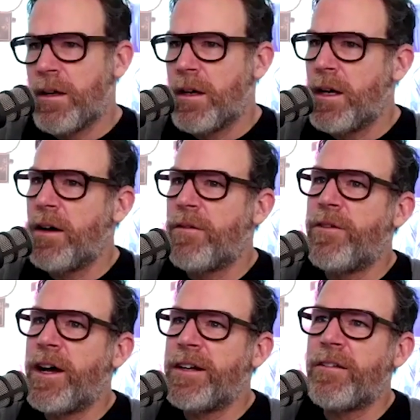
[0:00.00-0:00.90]
A
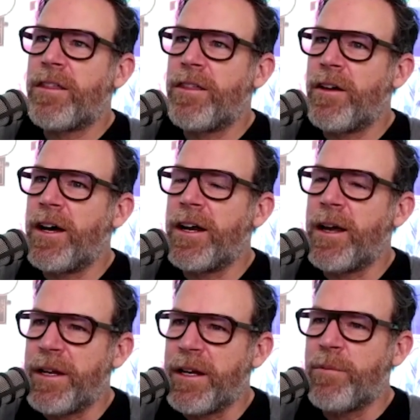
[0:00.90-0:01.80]
final thought.
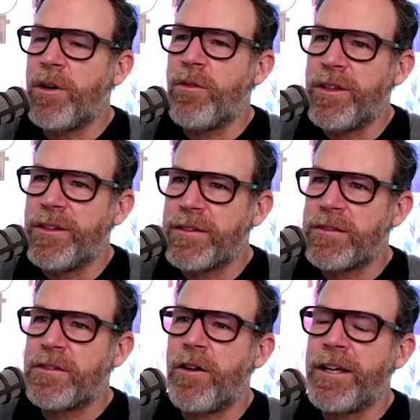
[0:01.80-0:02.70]
I mean,
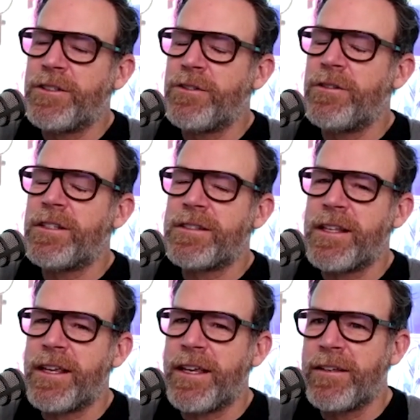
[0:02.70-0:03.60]
I do this
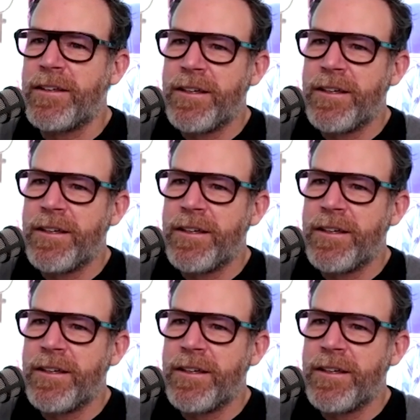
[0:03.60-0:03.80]
thing.